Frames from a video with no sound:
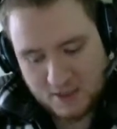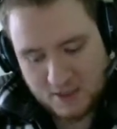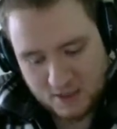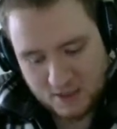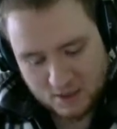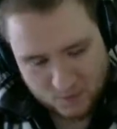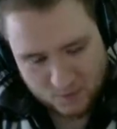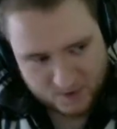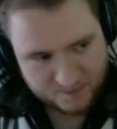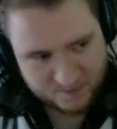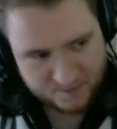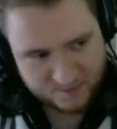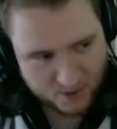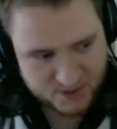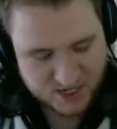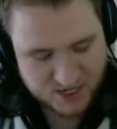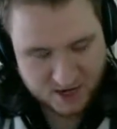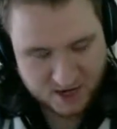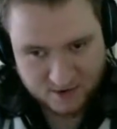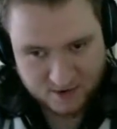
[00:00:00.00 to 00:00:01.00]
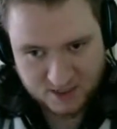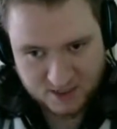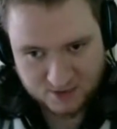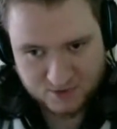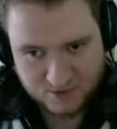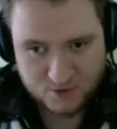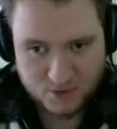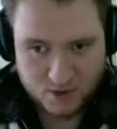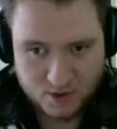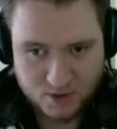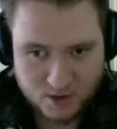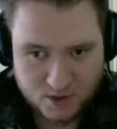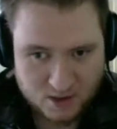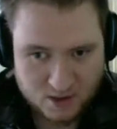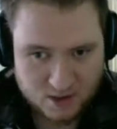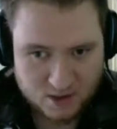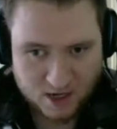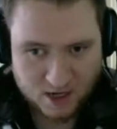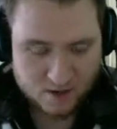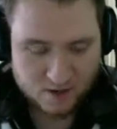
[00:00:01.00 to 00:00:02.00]
with most heroes, I'll do
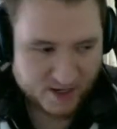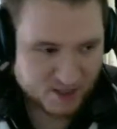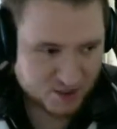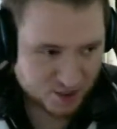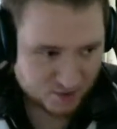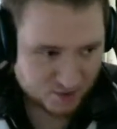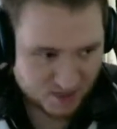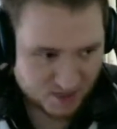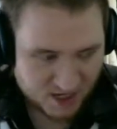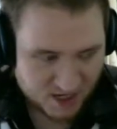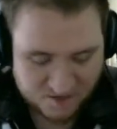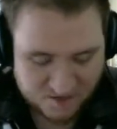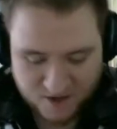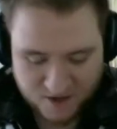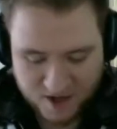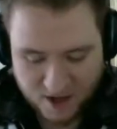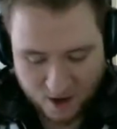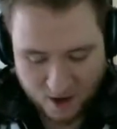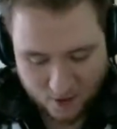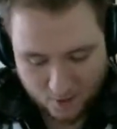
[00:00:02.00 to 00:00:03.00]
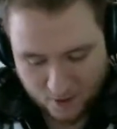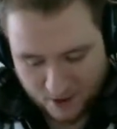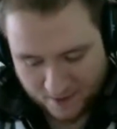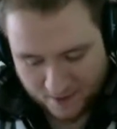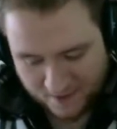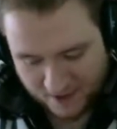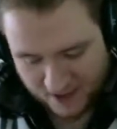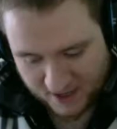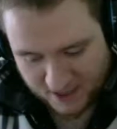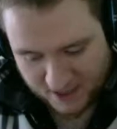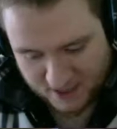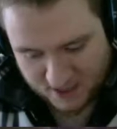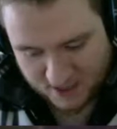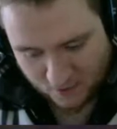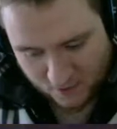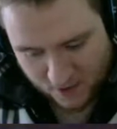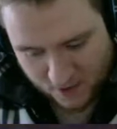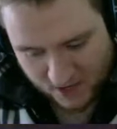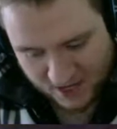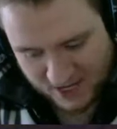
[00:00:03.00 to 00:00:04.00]
a quick showcase video and then I
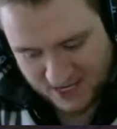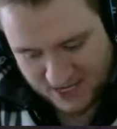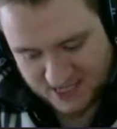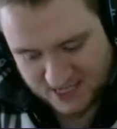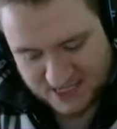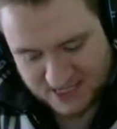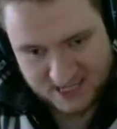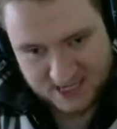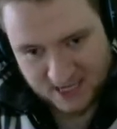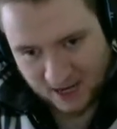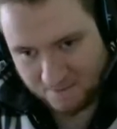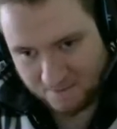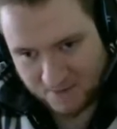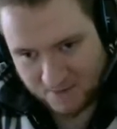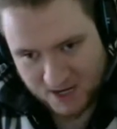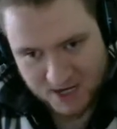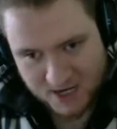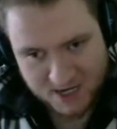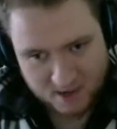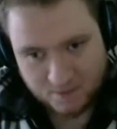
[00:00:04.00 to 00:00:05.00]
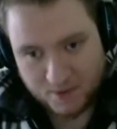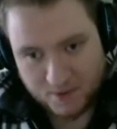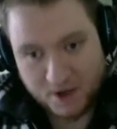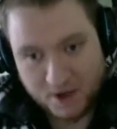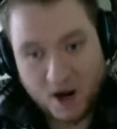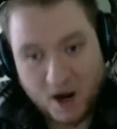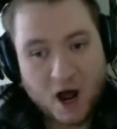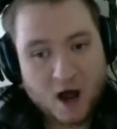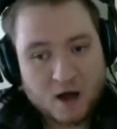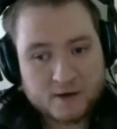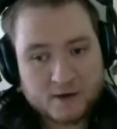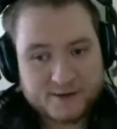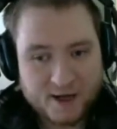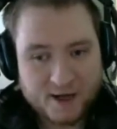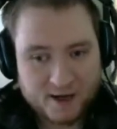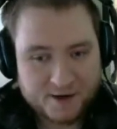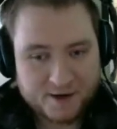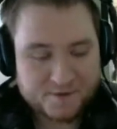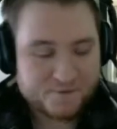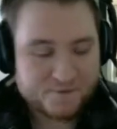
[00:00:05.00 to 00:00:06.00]
do an easy medium and hard
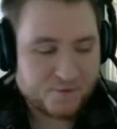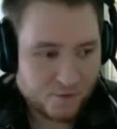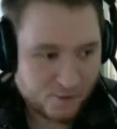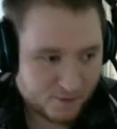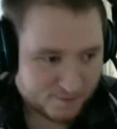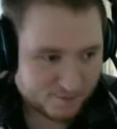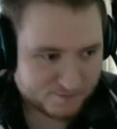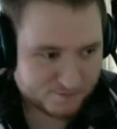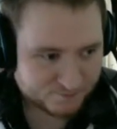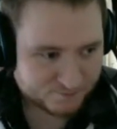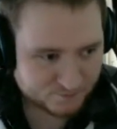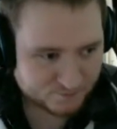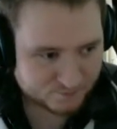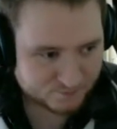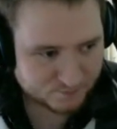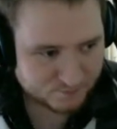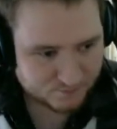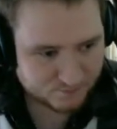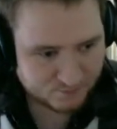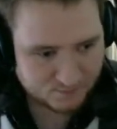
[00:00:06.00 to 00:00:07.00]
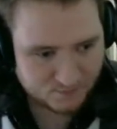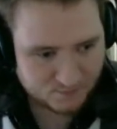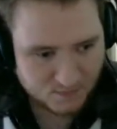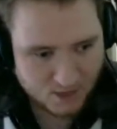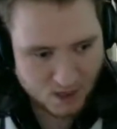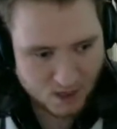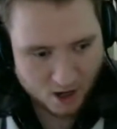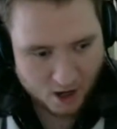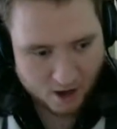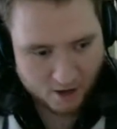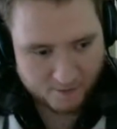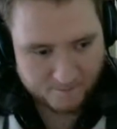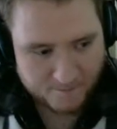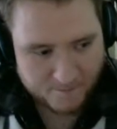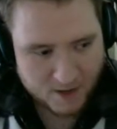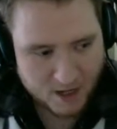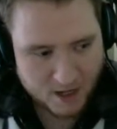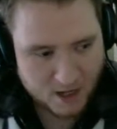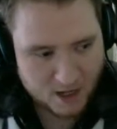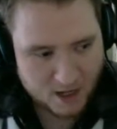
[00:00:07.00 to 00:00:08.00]
guide for them.
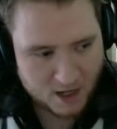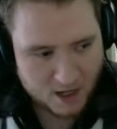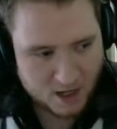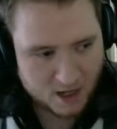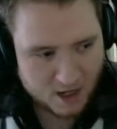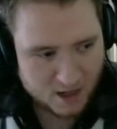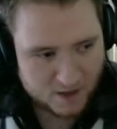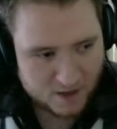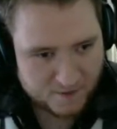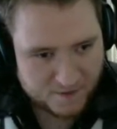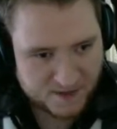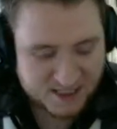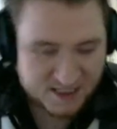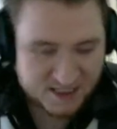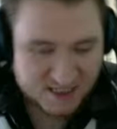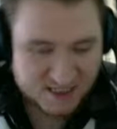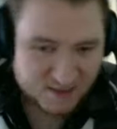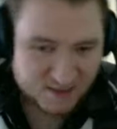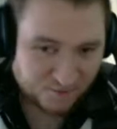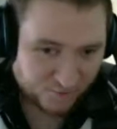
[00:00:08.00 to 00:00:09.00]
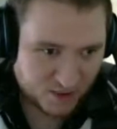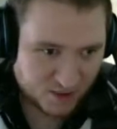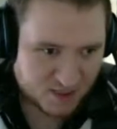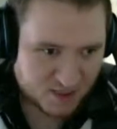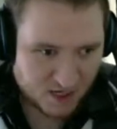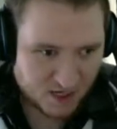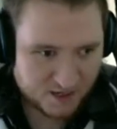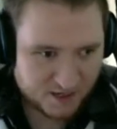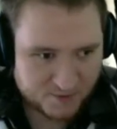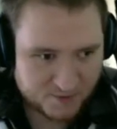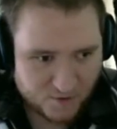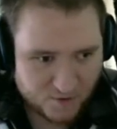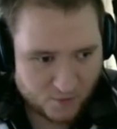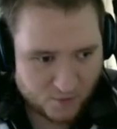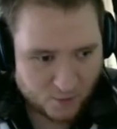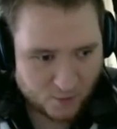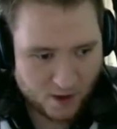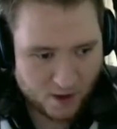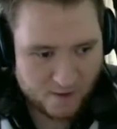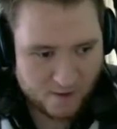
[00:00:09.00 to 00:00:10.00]
This is the first guide I'm doing
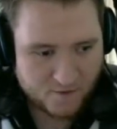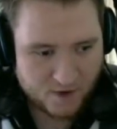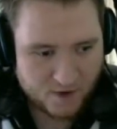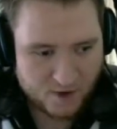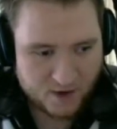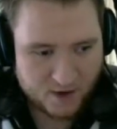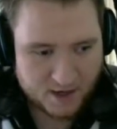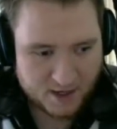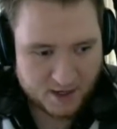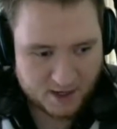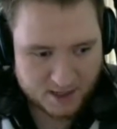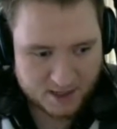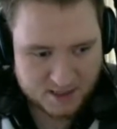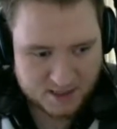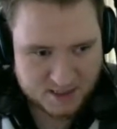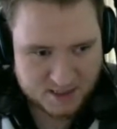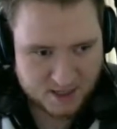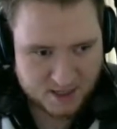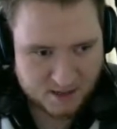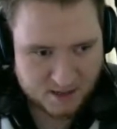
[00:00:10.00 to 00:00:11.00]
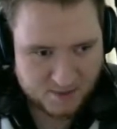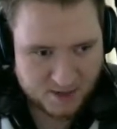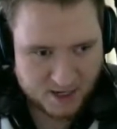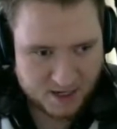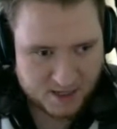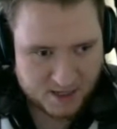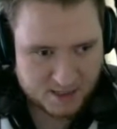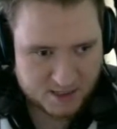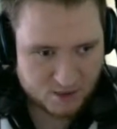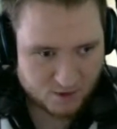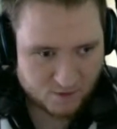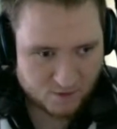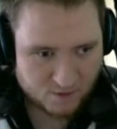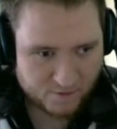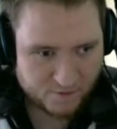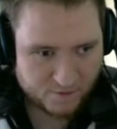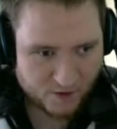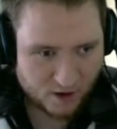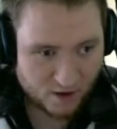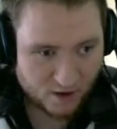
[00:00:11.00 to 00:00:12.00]
for Wyvern. It is going to be sort of
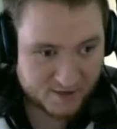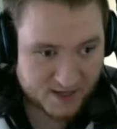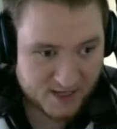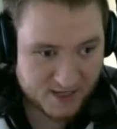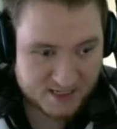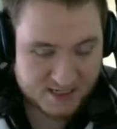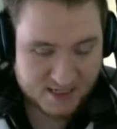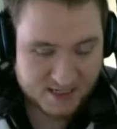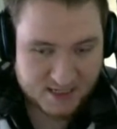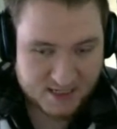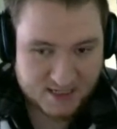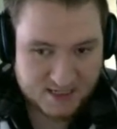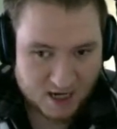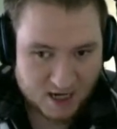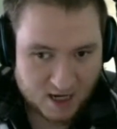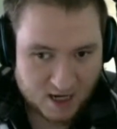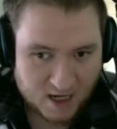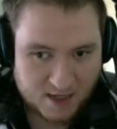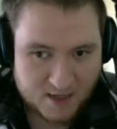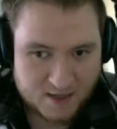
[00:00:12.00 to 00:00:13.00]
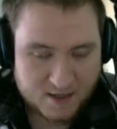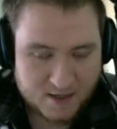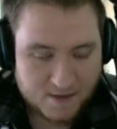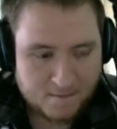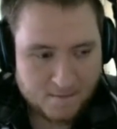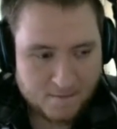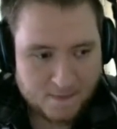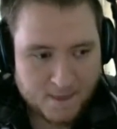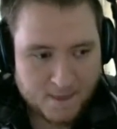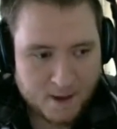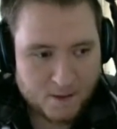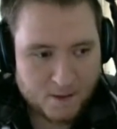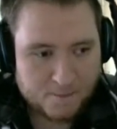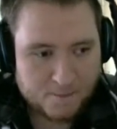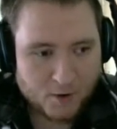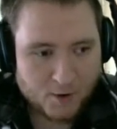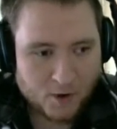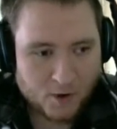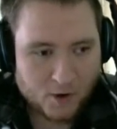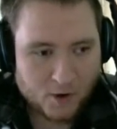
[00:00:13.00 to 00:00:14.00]
on the easier side,
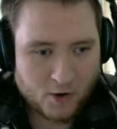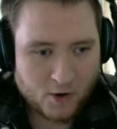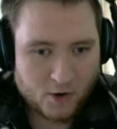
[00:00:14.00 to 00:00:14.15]
but